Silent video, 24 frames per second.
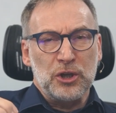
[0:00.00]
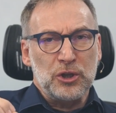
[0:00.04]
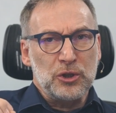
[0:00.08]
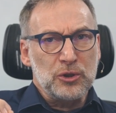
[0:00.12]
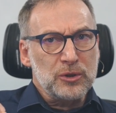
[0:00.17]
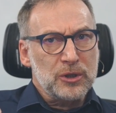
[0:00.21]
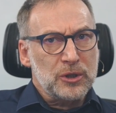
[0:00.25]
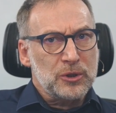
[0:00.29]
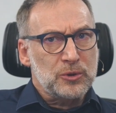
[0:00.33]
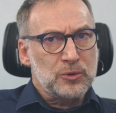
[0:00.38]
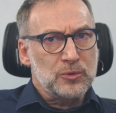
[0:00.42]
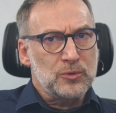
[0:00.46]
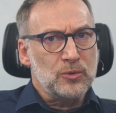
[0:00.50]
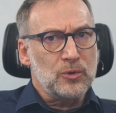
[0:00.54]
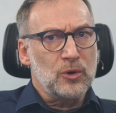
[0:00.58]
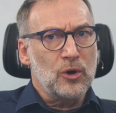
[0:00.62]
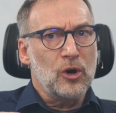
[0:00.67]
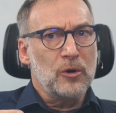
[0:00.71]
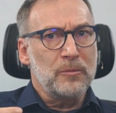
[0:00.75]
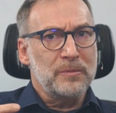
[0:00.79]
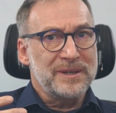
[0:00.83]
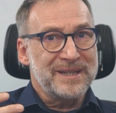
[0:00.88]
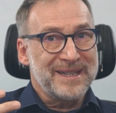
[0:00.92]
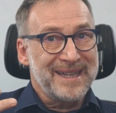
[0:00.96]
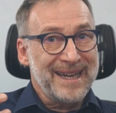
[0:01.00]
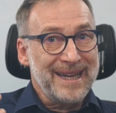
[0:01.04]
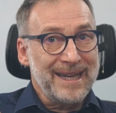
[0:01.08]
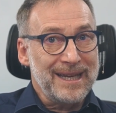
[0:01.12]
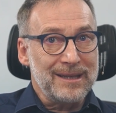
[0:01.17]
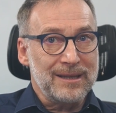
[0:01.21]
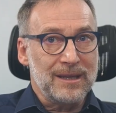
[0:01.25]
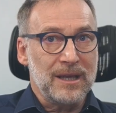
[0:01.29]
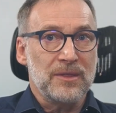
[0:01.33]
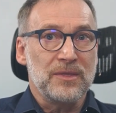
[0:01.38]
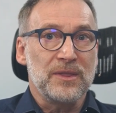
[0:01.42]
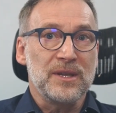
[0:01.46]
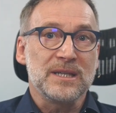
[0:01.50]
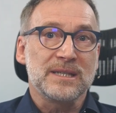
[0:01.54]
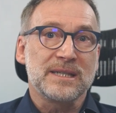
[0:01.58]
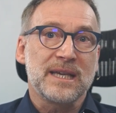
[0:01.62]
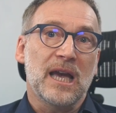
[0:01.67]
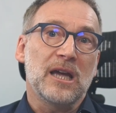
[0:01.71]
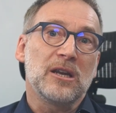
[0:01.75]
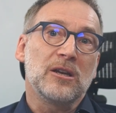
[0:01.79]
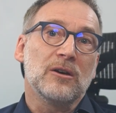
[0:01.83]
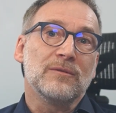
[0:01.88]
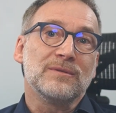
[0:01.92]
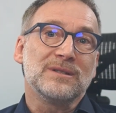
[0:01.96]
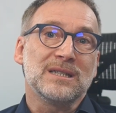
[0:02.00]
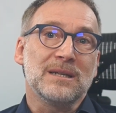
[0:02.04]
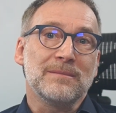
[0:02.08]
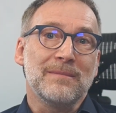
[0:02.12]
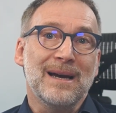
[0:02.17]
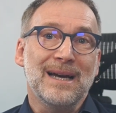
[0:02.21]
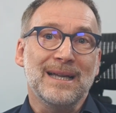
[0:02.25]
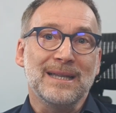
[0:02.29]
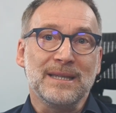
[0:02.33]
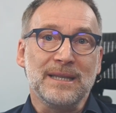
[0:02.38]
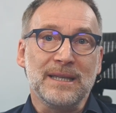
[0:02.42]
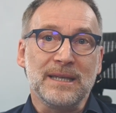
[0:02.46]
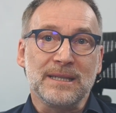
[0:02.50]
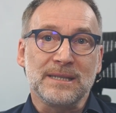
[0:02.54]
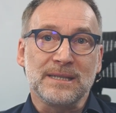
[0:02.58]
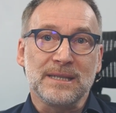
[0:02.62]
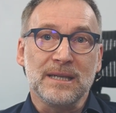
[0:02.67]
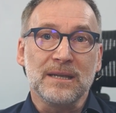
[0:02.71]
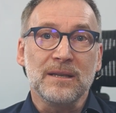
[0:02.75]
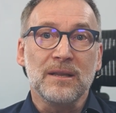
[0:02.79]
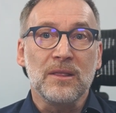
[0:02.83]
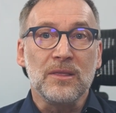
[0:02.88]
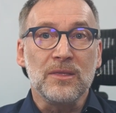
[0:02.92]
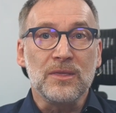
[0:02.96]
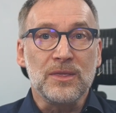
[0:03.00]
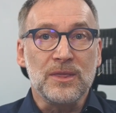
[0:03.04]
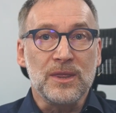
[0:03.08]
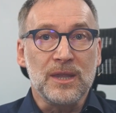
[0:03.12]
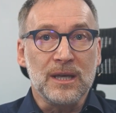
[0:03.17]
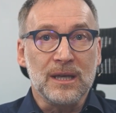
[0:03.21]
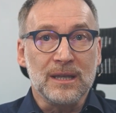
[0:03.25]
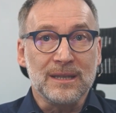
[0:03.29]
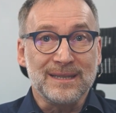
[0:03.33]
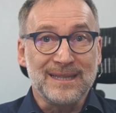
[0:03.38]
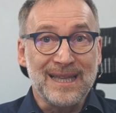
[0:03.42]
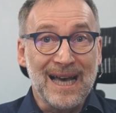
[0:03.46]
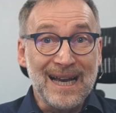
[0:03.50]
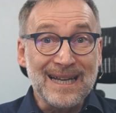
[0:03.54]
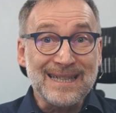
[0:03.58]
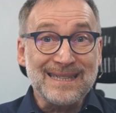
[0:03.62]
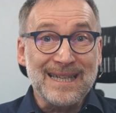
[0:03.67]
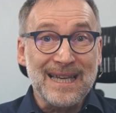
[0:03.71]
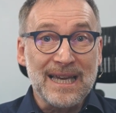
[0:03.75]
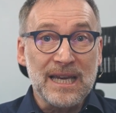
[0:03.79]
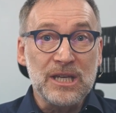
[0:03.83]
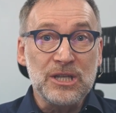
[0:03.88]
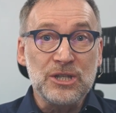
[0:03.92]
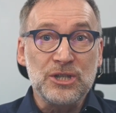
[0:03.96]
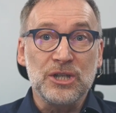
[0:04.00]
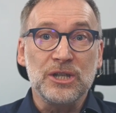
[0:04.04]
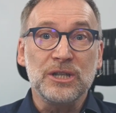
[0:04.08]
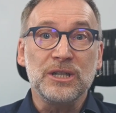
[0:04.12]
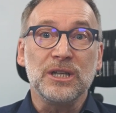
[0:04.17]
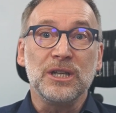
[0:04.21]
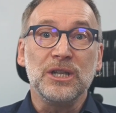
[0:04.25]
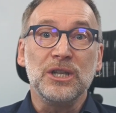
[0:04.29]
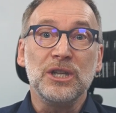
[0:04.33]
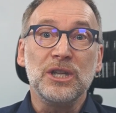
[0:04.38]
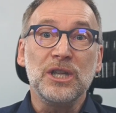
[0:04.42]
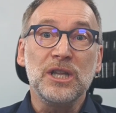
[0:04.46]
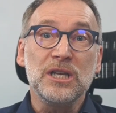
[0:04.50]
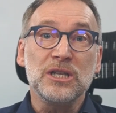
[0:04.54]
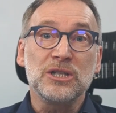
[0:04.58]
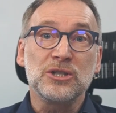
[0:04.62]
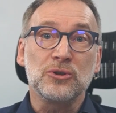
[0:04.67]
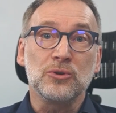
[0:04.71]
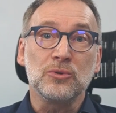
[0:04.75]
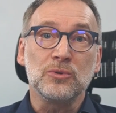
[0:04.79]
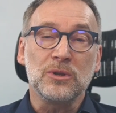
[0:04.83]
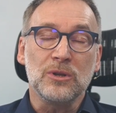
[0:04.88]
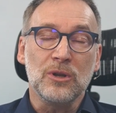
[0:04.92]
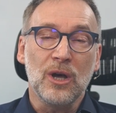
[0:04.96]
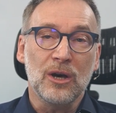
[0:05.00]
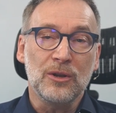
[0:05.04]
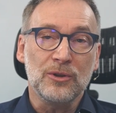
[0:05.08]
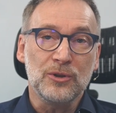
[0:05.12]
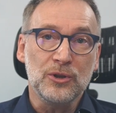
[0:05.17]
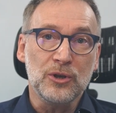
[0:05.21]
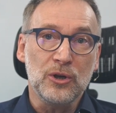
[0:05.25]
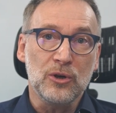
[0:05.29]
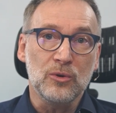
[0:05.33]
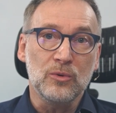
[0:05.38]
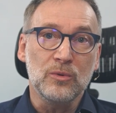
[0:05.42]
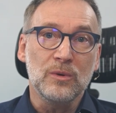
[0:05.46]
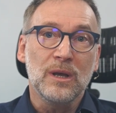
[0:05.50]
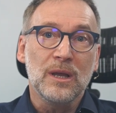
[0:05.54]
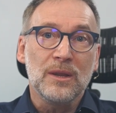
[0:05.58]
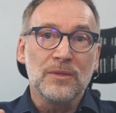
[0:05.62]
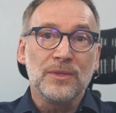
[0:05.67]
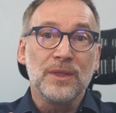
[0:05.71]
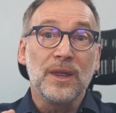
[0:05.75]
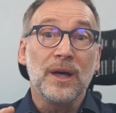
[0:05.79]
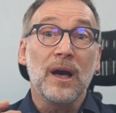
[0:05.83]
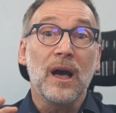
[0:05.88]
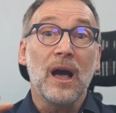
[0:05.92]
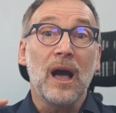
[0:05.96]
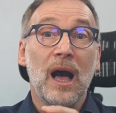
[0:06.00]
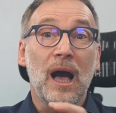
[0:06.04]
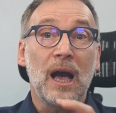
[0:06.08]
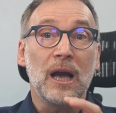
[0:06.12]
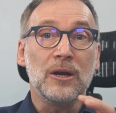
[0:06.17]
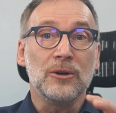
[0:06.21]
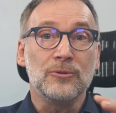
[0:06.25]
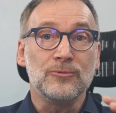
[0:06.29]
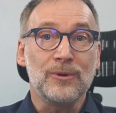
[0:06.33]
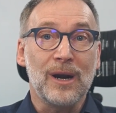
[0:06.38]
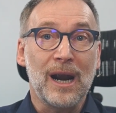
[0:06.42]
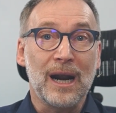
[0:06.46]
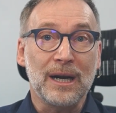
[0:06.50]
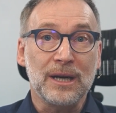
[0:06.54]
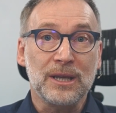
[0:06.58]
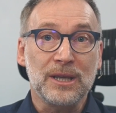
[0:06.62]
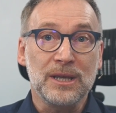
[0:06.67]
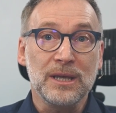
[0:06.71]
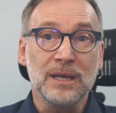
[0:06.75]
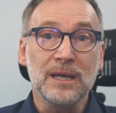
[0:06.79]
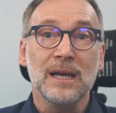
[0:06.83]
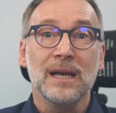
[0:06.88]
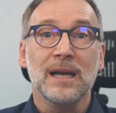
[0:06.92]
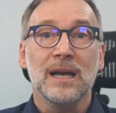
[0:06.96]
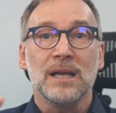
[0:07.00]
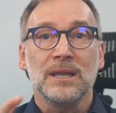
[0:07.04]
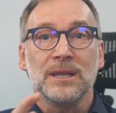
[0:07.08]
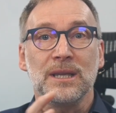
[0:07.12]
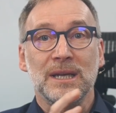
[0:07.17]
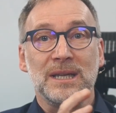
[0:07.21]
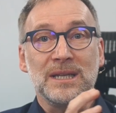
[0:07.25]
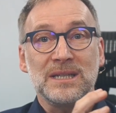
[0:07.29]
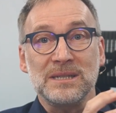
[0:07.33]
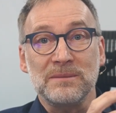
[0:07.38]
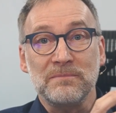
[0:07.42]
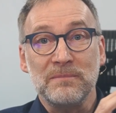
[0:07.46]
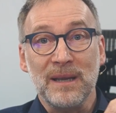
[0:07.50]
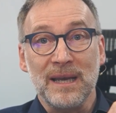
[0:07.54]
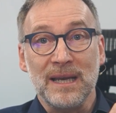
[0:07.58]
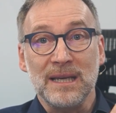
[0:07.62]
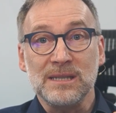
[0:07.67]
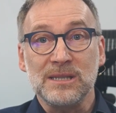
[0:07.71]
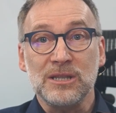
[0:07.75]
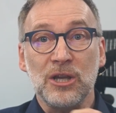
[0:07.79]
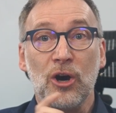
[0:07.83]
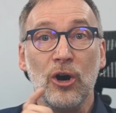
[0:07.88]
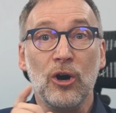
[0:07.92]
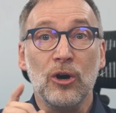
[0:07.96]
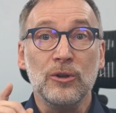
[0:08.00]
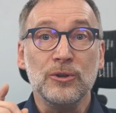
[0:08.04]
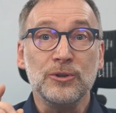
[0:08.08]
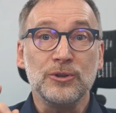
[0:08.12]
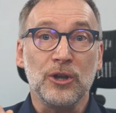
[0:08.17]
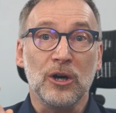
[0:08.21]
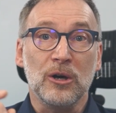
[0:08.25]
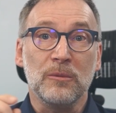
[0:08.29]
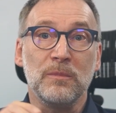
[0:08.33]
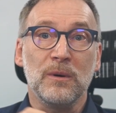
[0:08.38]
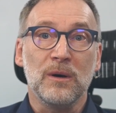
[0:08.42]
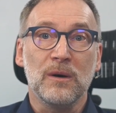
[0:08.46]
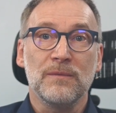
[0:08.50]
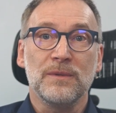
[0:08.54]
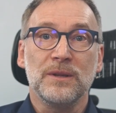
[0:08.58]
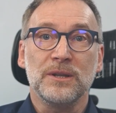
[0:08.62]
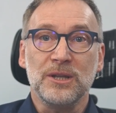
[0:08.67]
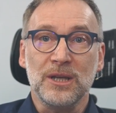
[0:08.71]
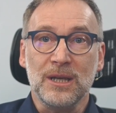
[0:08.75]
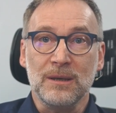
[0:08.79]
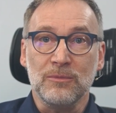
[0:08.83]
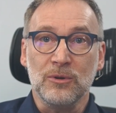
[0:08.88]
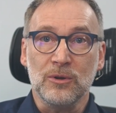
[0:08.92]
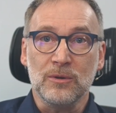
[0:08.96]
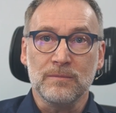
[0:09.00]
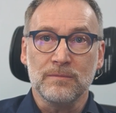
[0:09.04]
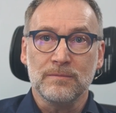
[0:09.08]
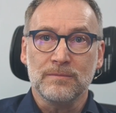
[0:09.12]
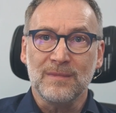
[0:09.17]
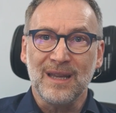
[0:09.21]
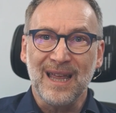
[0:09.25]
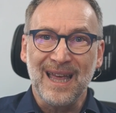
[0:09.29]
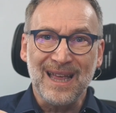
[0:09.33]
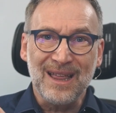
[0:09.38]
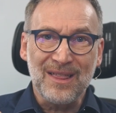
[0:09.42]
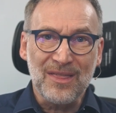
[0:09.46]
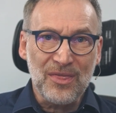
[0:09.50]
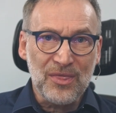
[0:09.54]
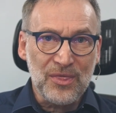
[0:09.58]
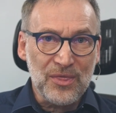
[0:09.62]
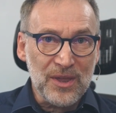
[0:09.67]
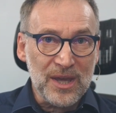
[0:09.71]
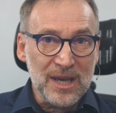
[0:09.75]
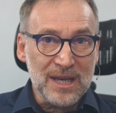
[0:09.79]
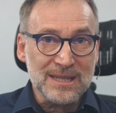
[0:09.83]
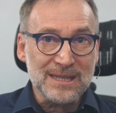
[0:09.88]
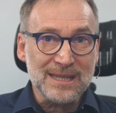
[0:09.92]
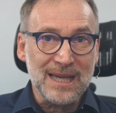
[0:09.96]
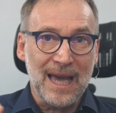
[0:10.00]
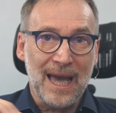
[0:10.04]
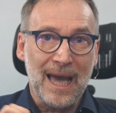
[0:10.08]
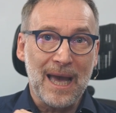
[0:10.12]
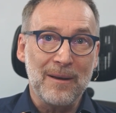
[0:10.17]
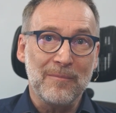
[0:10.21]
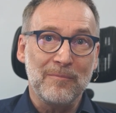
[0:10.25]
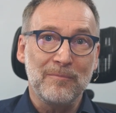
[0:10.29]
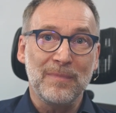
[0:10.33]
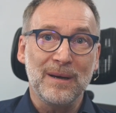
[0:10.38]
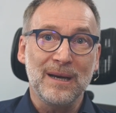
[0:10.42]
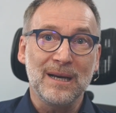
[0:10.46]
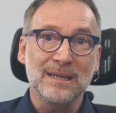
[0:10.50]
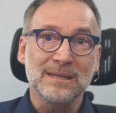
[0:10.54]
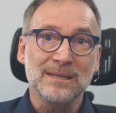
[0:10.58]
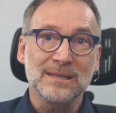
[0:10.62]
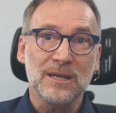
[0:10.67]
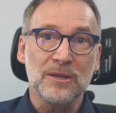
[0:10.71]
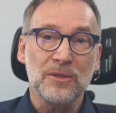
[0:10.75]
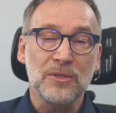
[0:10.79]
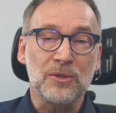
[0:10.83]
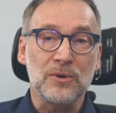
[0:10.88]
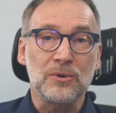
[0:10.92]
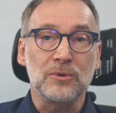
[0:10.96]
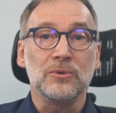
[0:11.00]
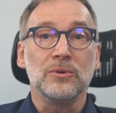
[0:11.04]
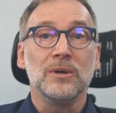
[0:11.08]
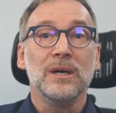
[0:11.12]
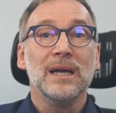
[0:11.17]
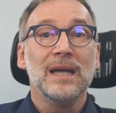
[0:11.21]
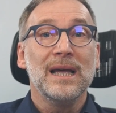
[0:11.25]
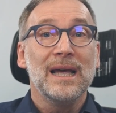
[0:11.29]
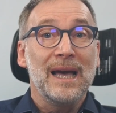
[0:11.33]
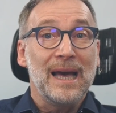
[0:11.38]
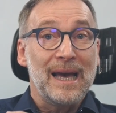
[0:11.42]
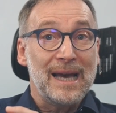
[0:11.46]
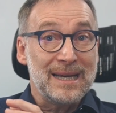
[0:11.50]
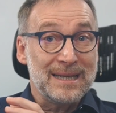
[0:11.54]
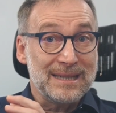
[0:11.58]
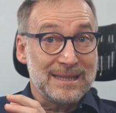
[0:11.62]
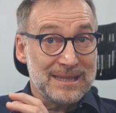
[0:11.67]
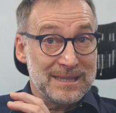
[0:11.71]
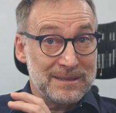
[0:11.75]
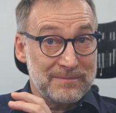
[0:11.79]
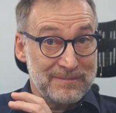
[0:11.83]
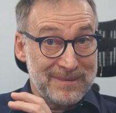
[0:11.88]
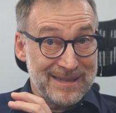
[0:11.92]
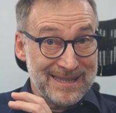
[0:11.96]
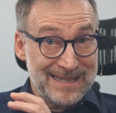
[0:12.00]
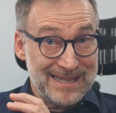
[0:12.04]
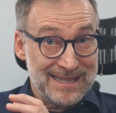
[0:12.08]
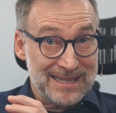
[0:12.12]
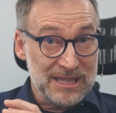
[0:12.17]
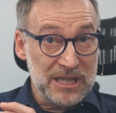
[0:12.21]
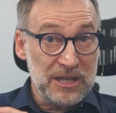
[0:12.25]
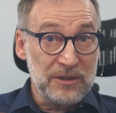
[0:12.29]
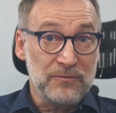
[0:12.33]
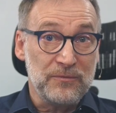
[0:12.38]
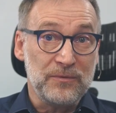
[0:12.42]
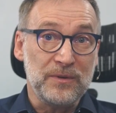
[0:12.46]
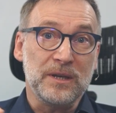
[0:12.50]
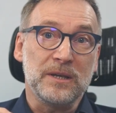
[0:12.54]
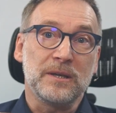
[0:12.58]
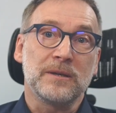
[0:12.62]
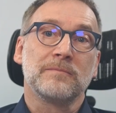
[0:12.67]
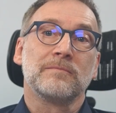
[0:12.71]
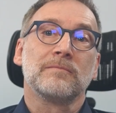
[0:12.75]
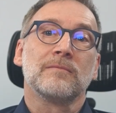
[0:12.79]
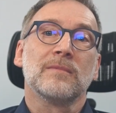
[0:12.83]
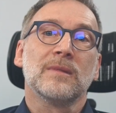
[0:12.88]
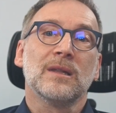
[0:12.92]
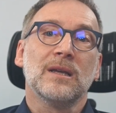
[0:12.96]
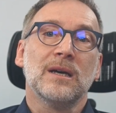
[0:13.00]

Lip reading: In order to obtain this kind of semantics, the DAX engine needs to know the hierarchy that is placed on top of the table. And this happens through a specific